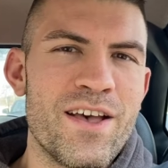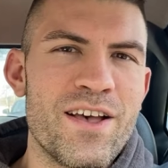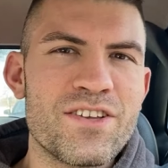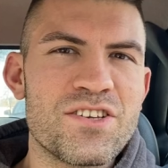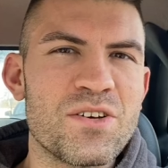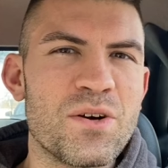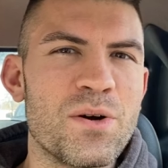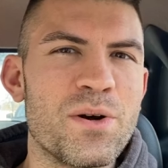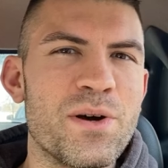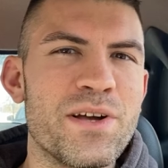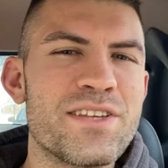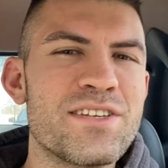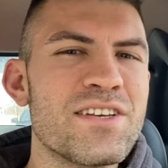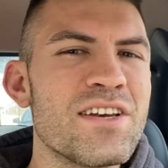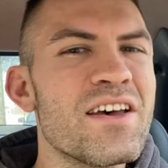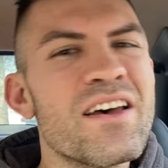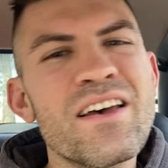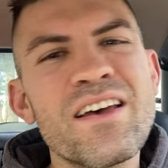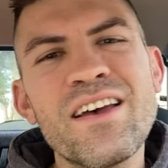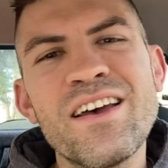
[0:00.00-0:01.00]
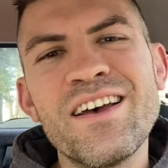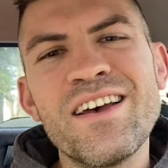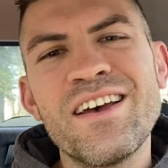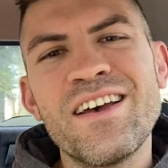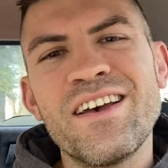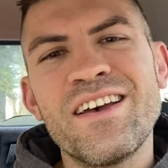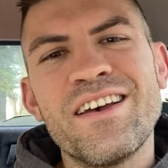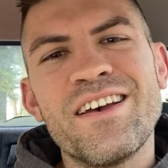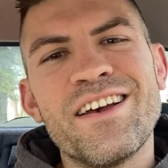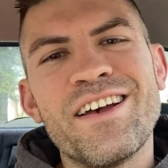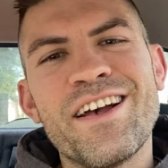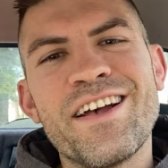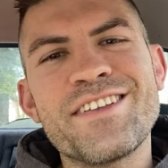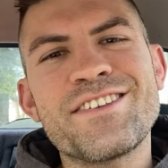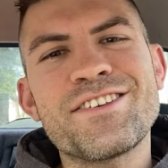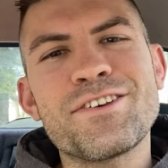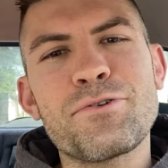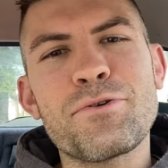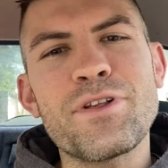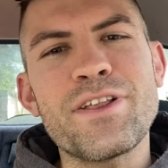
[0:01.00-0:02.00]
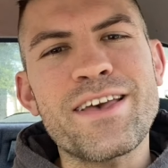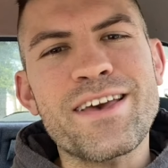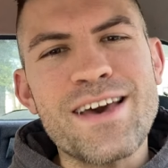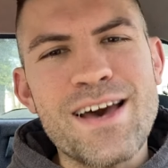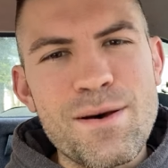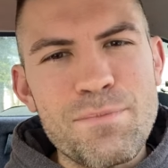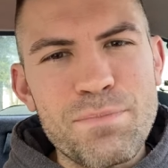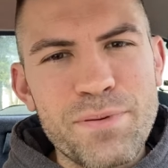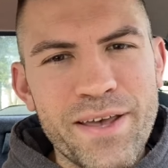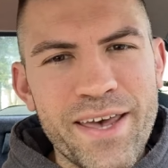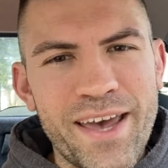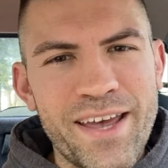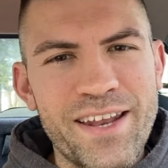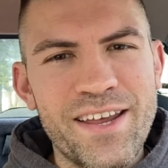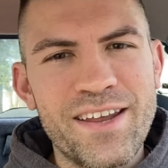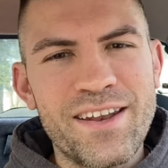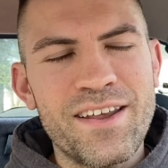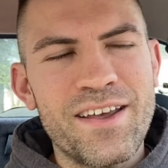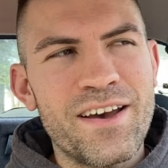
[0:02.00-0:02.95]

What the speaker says: So it's a really complicated,